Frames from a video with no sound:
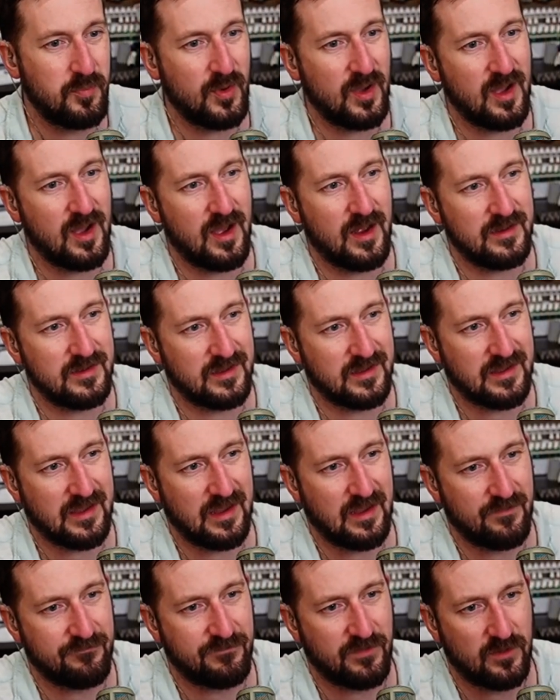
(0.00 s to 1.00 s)
but you
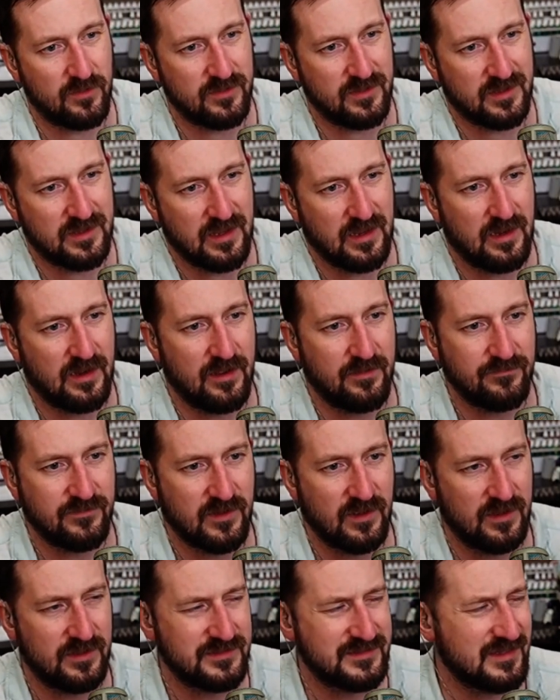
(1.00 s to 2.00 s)
can't vote, you can't
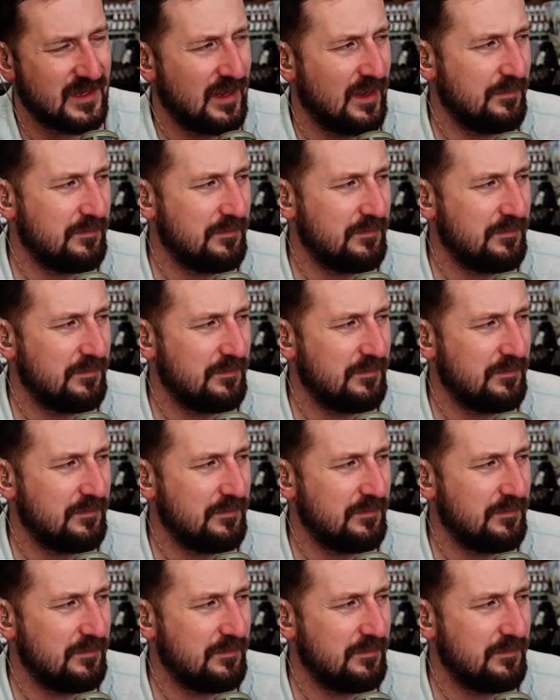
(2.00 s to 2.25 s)
have guns.